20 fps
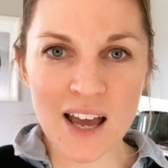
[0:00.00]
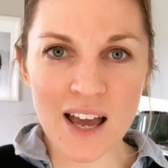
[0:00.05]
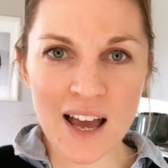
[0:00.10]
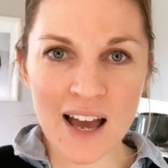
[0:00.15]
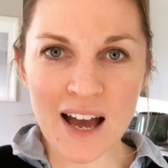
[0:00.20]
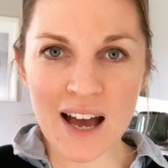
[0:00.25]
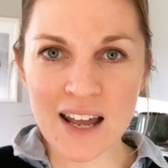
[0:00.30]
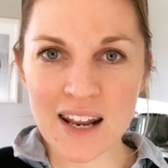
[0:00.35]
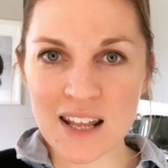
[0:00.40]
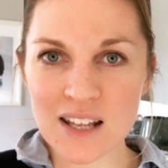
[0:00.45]

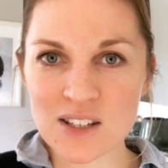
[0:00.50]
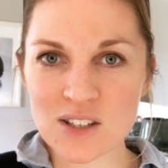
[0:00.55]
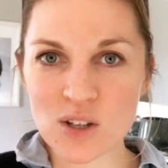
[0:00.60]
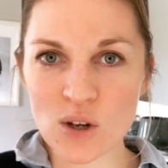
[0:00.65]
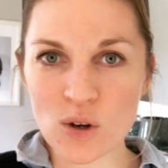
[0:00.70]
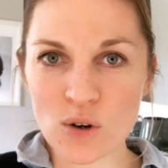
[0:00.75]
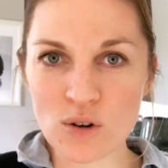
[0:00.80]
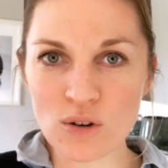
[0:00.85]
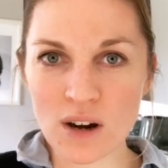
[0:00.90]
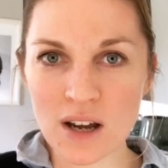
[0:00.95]
And it's so
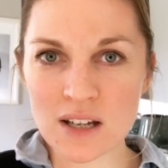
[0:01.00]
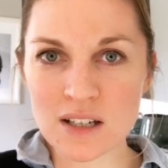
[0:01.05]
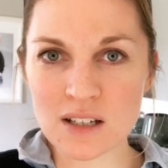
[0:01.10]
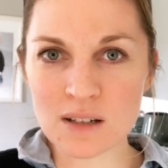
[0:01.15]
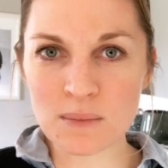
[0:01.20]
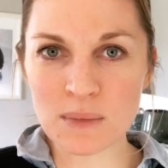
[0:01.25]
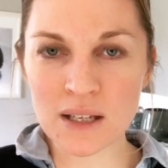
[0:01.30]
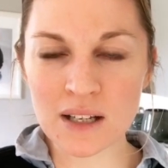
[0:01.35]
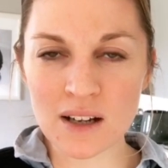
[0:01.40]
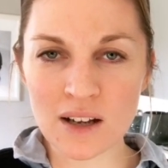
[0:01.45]
great to
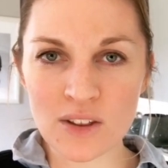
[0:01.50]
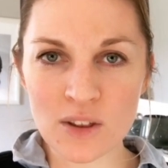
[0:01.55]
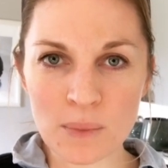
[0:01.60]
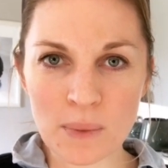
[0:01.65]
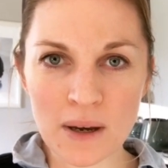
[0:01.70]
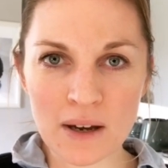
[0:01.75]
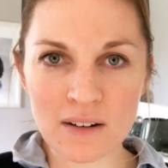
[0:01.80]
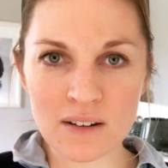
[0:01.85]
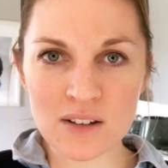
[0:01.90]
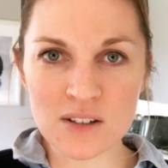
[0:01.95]
meet other
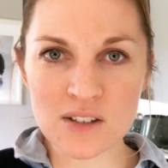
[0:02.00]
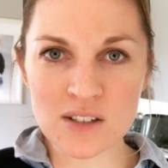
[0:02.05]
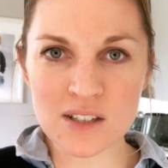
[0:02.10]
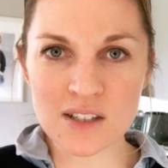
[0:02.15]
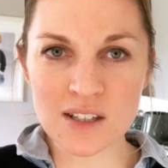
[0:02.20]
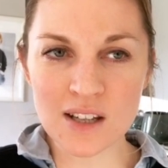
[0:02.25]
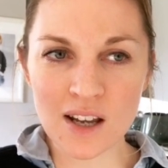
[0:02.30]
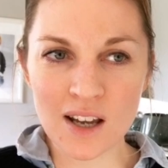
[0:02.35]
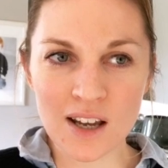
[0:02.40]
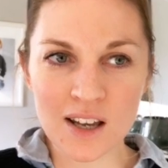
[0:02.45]
parents
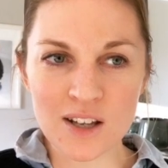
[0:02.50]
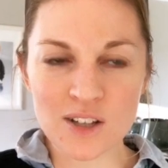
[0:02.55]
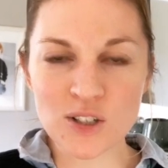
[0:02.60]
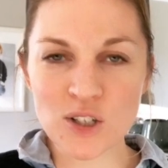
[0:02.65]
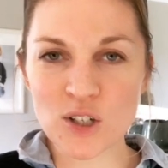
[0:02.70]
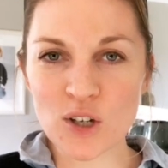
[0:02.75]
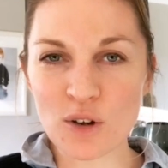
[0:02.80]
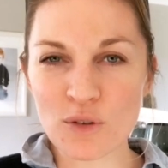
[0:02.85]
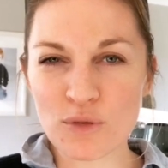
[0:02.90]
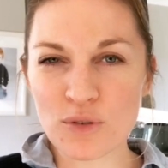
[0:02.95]
so you
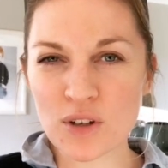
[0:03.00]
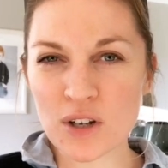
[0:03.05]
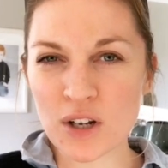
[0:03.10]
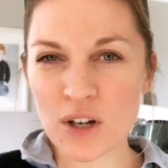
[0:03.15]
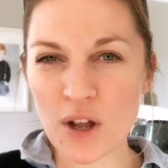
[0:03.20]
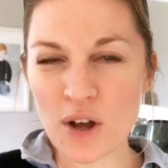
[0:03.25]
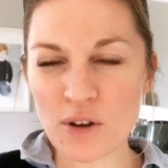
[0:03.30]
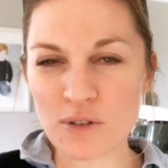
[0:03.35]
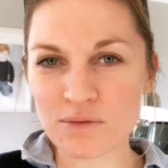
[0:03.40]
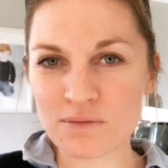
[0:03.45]
don't feel
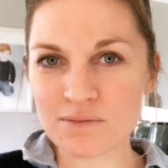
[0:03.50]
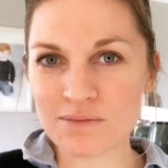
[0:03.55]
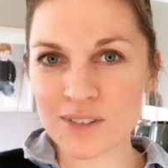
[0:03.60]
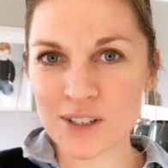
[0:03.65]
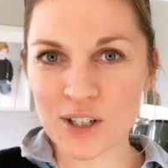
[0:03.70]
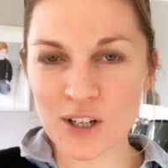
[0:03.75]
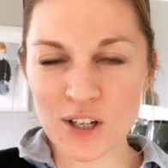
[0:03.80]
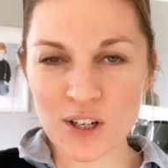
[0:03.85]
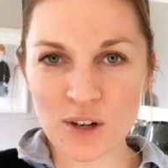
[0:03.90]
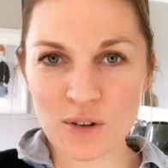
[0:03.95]
alone, you know,
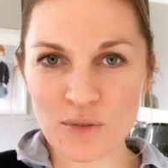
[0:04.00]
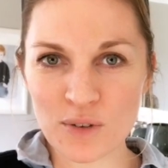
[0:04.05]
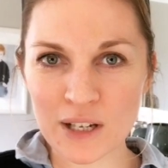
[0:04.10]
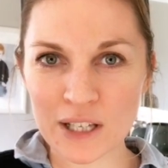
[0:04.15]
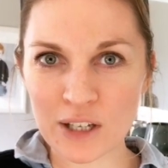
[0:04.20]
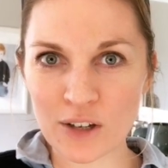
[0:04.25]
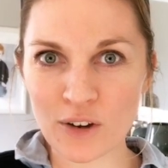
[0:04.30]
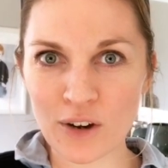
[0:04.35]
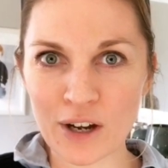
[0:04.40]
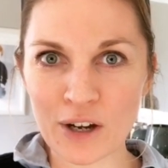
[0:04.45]
you don't feel like
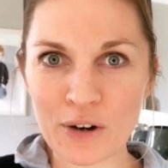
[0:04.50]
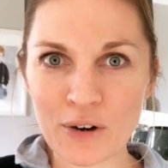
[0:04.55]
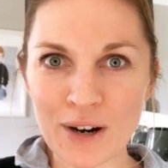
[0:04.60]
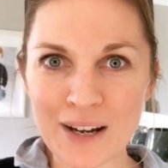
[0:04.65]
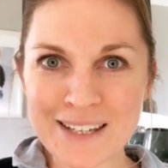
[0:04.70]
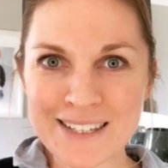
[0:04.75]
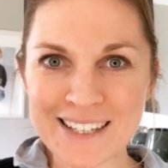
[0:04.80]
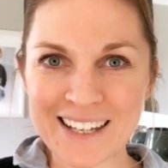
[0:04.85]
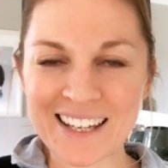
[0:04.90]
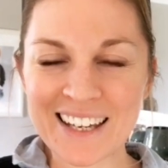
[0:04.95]
you're going
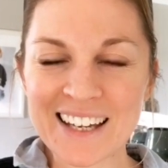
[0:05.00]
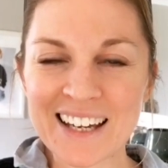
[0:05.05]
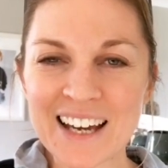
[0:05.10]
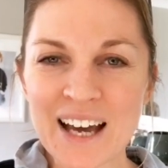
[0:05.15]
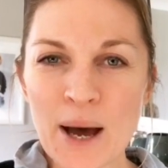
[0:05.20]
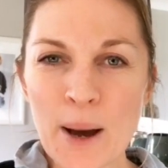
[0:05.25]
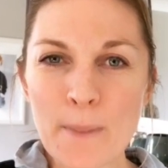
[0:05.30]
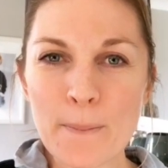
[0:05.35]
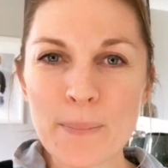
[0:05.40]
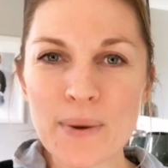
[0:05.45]
crazy.
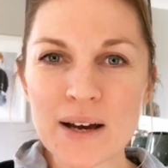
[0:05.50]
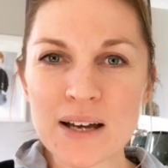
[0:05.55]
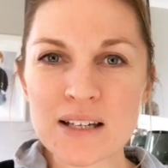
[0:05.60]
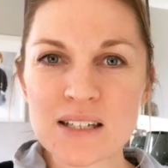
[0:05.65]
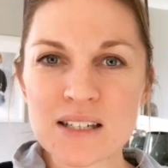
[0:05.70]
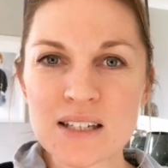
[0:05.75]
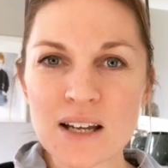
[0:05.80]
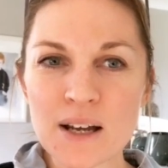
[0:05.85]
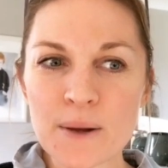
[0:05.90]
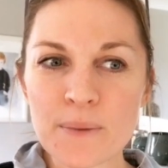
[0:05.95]
But
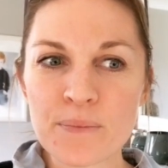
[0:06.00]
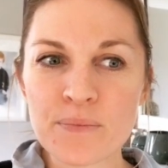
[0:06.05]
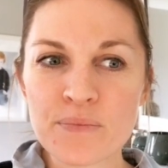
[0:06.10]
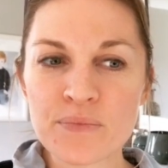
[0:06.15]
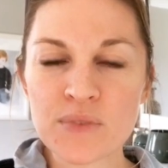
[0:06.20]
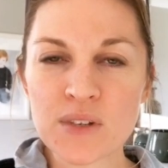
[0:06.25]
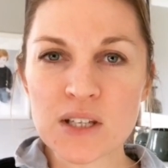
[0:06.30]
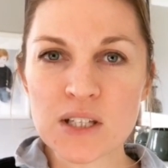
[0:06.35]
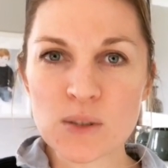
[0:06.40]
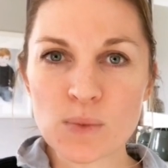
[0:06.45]

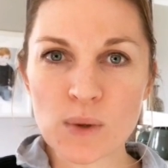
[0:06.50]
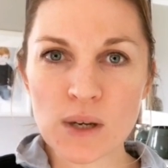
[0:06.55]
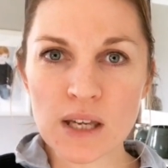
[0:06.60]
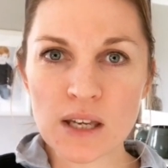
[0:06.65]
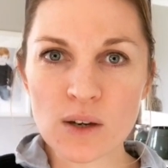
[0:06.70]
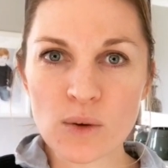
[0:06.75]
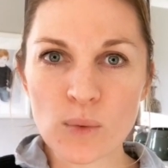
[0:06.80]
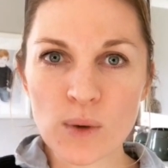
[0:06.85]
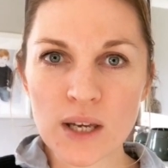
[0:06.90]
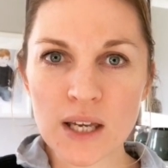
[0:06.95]
this
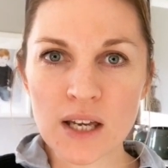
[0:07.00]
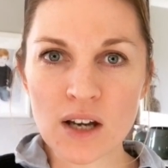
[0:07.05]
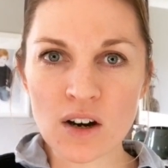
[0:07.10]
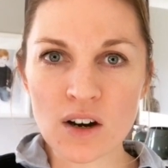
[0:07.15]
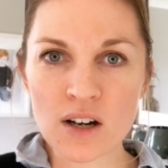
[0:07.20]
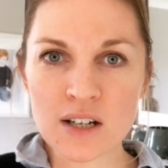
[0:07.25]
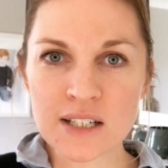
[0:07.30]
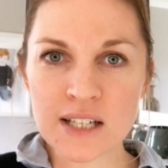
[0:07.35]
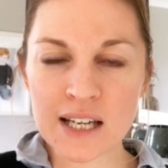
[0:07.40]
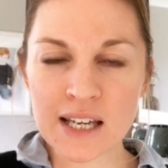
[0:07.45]
week we are
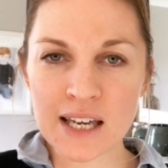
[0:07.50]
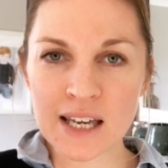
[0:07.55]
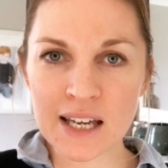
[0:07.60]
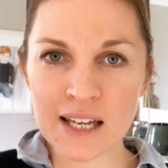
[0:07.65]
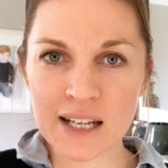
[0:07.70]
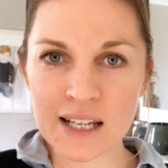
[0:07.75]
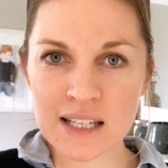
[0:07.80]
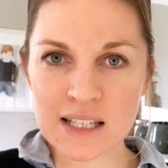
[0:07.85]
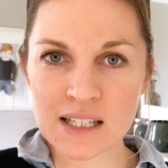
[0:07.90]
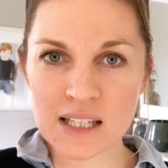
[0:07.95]
taking it
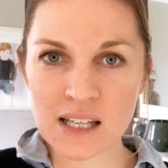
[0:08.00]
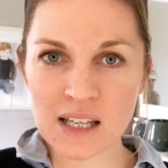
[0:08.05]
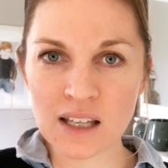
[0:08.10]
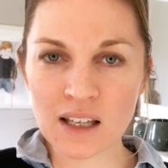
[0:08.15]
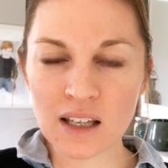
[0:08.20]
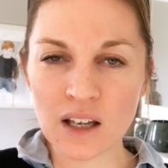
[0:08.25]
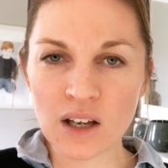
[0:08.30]
easy.